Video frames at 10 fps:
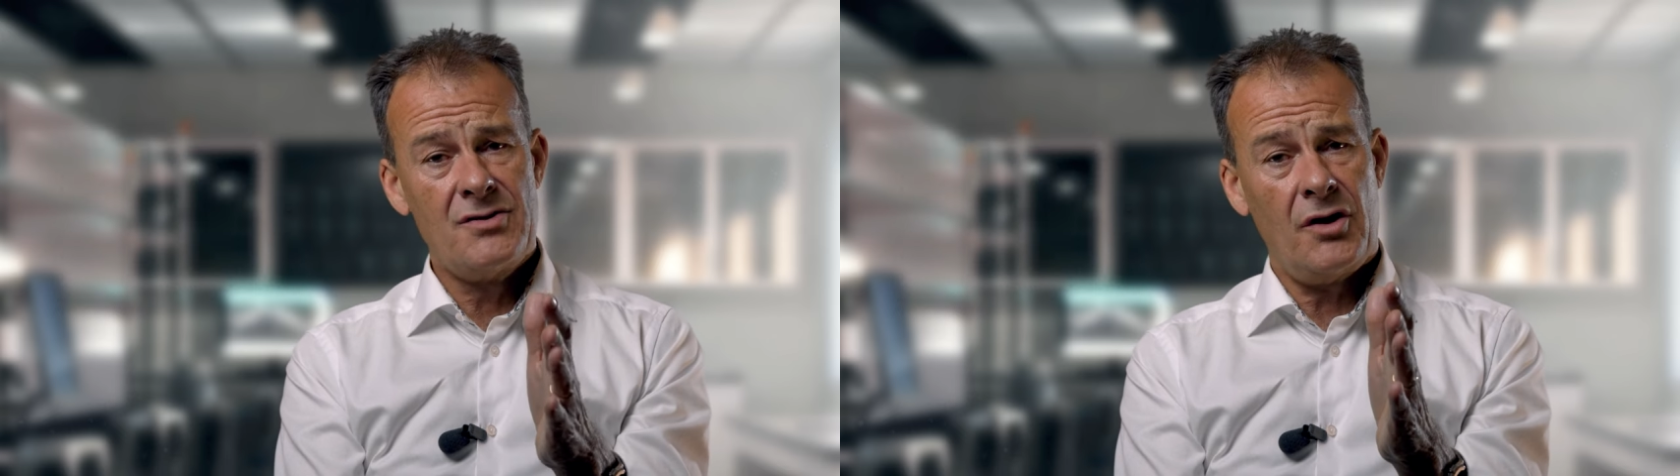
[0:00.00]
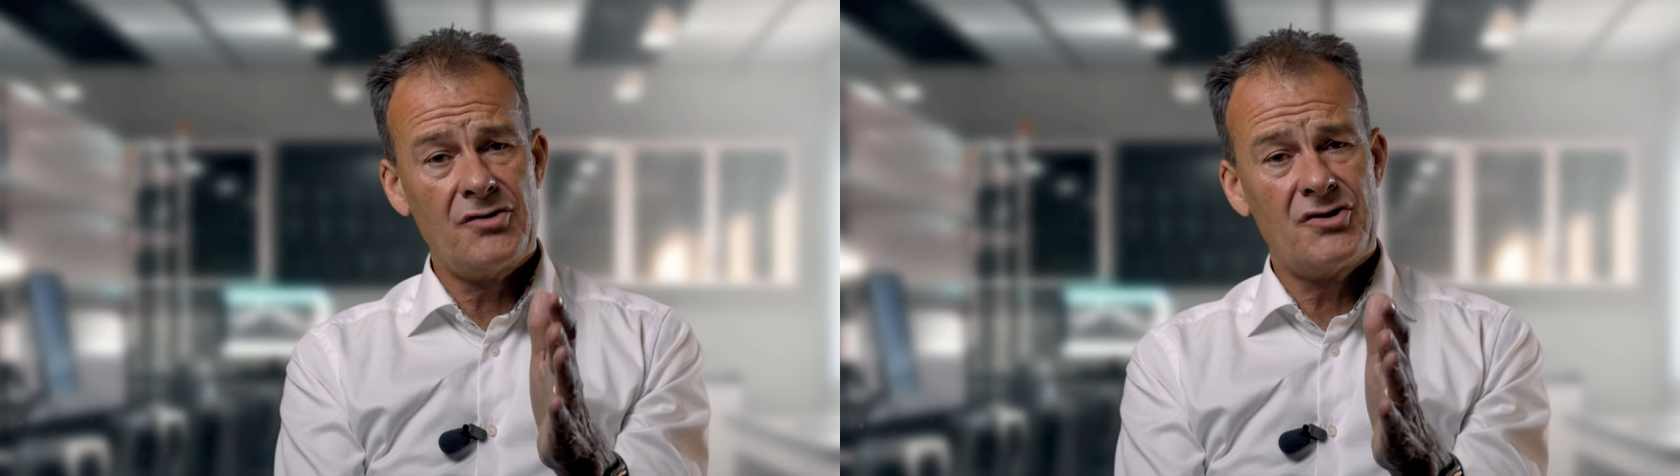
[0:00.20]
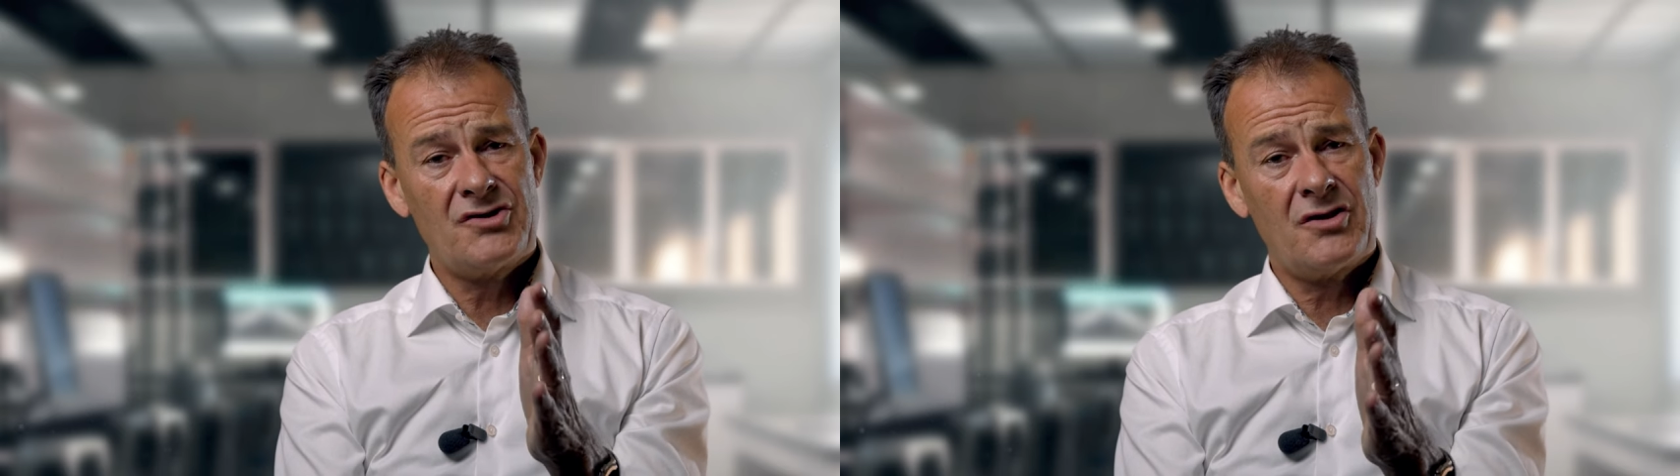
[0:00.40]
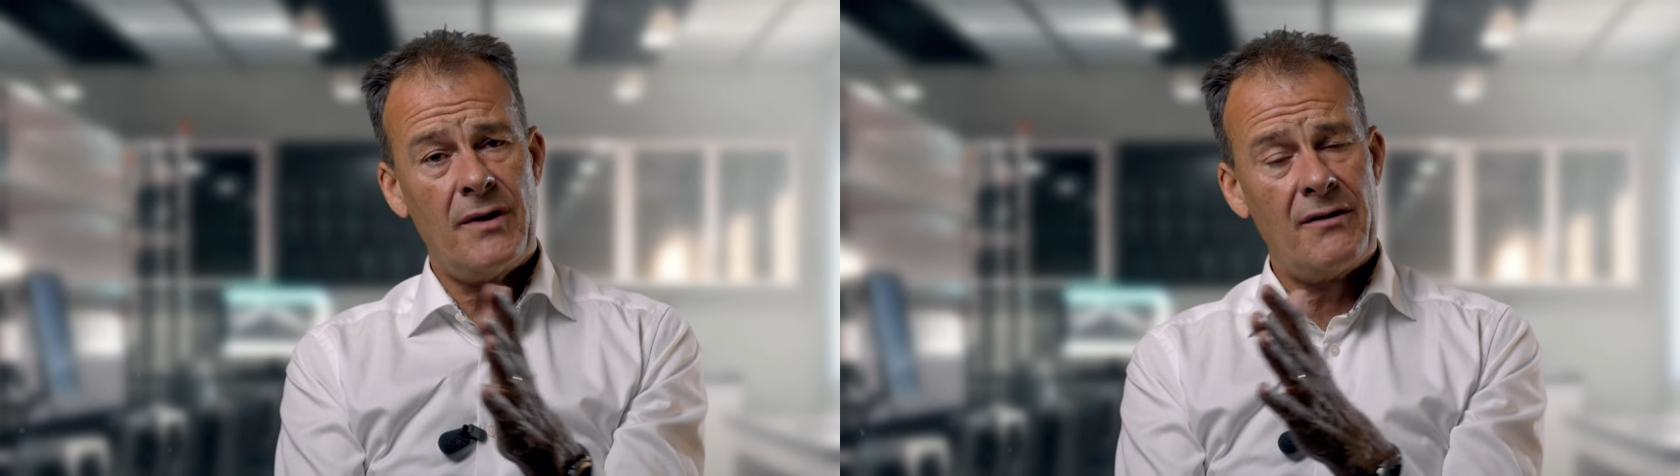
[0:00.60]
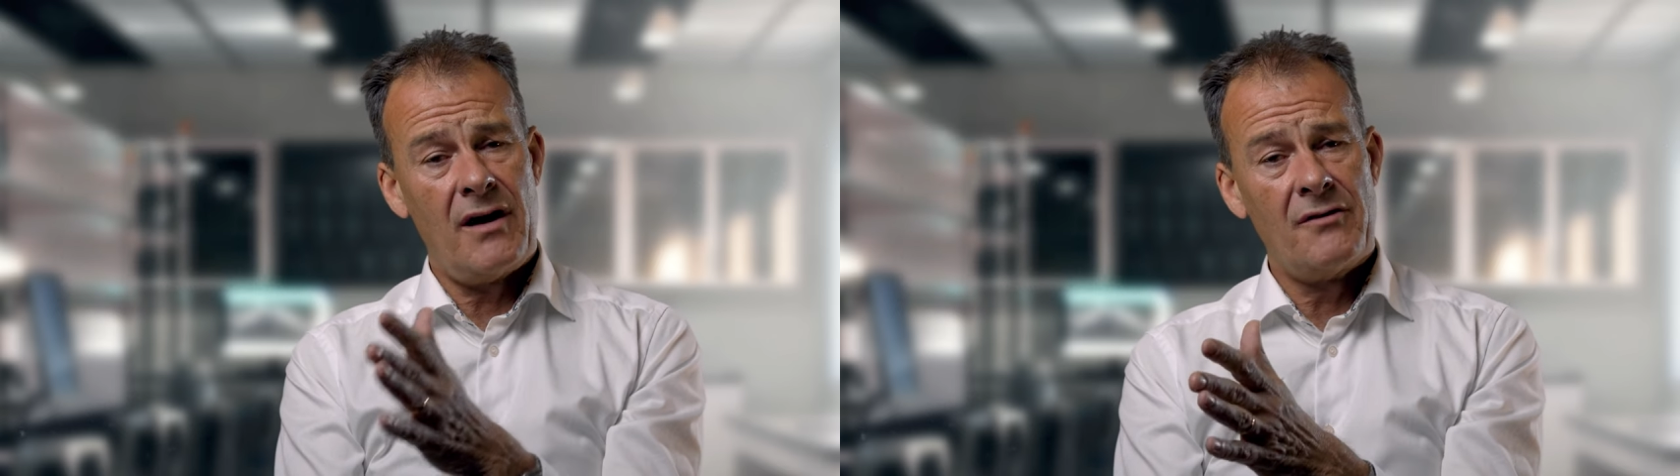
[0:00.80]
not just to
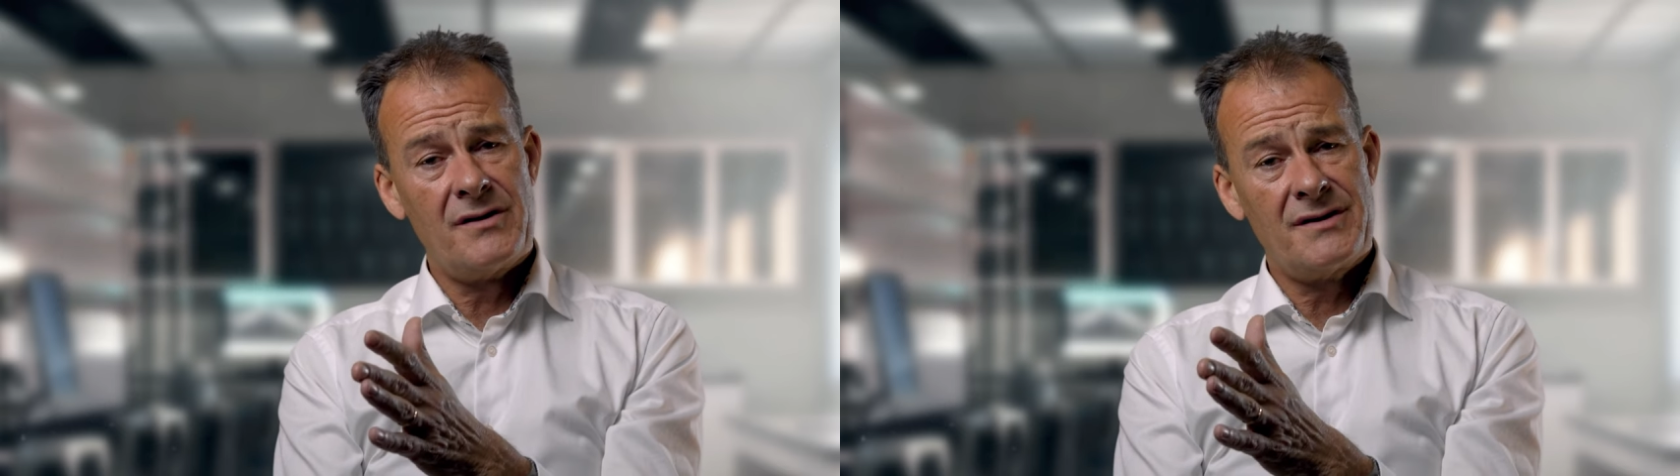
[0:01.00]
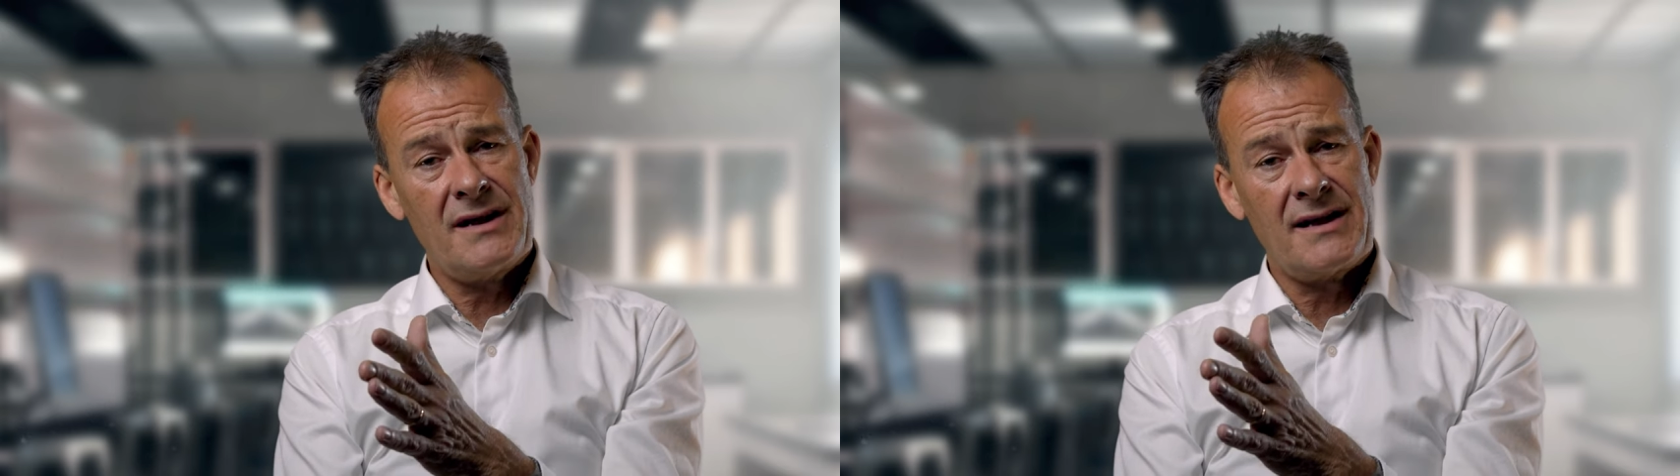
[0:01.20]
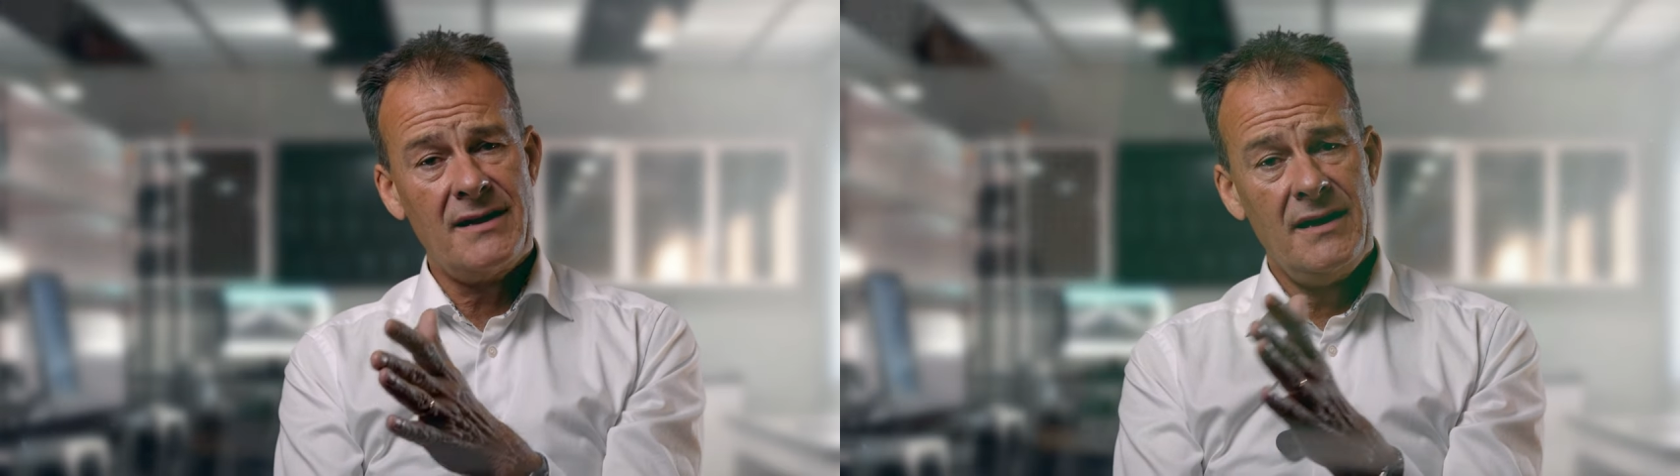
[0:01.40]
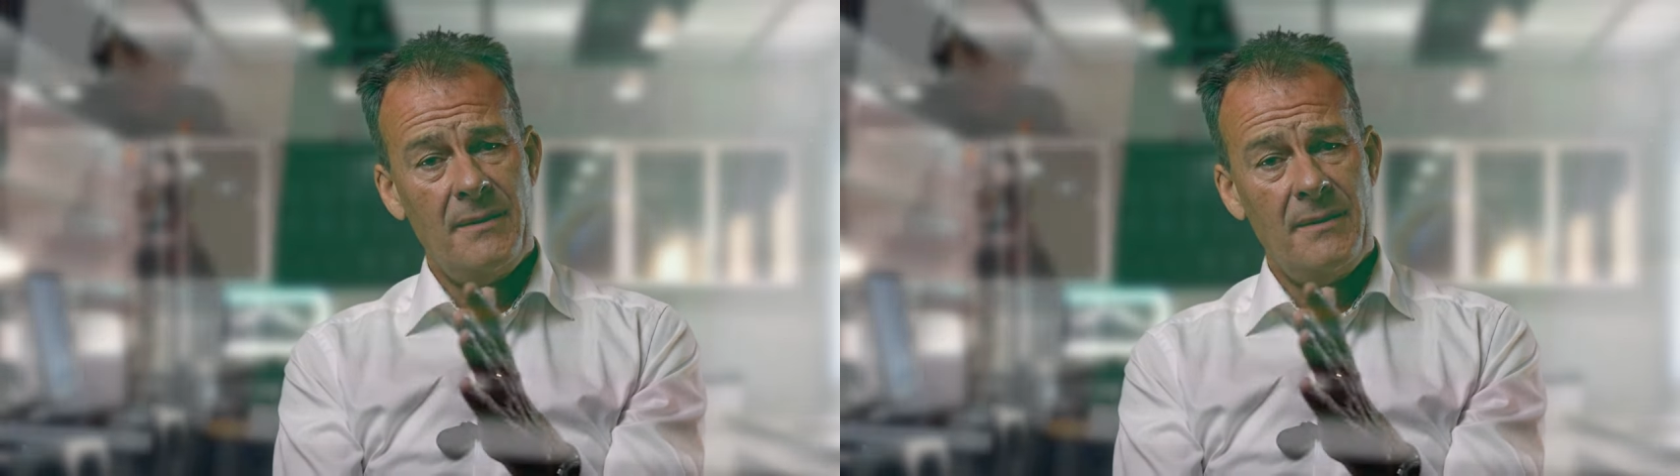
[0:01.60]
our R&D,